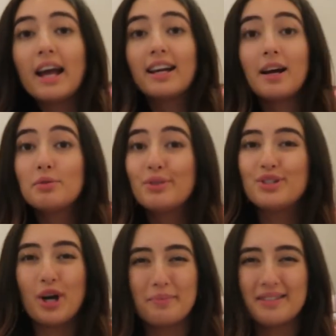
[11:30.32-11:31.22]
it comes
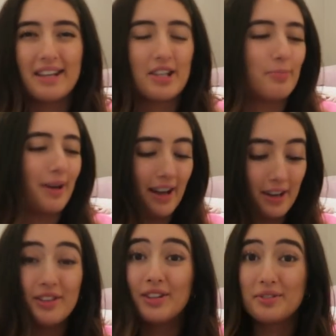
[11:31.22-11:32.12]
with chopsticks, but I
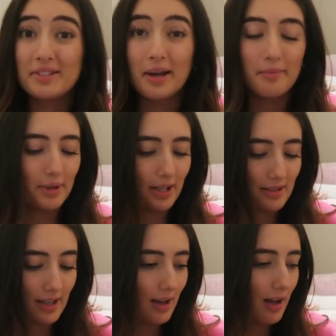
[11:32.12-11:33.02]
don't use them
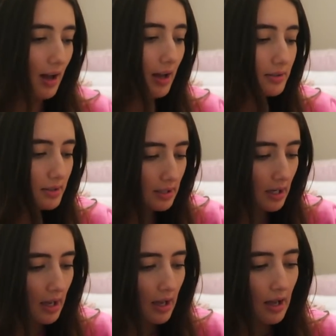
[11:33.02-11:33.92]
because I
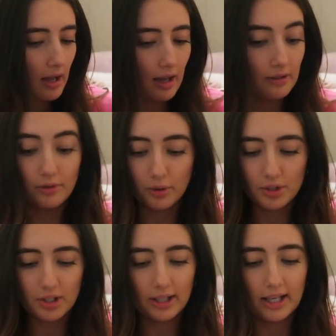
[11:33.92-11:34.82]
can't,
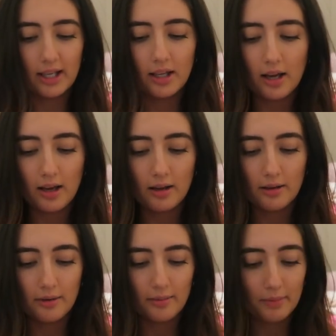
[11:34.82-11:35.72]
unfortunately.
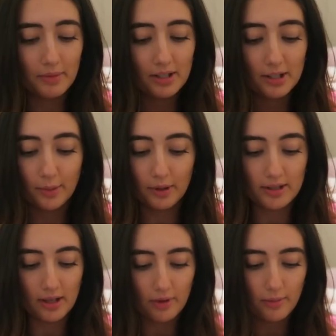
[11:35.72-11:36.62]
I'm gonna spill
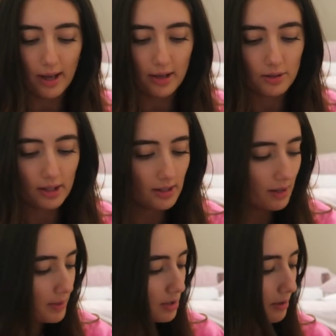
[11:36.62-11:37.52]
this everywhere, so that's
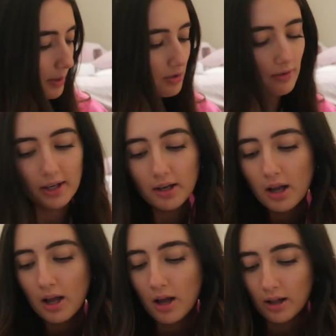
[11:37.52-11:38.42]
gonna be so much fun.
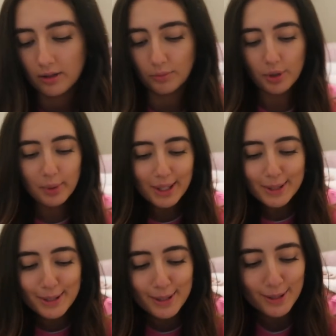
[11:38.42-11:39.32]
What are we
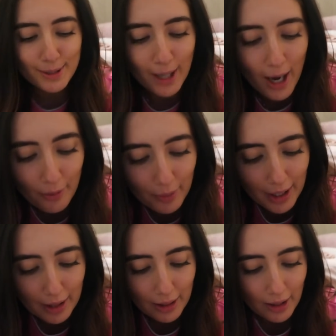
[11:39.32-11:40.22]
gonna start
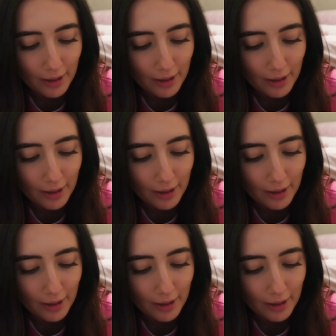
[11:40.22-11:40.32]
with?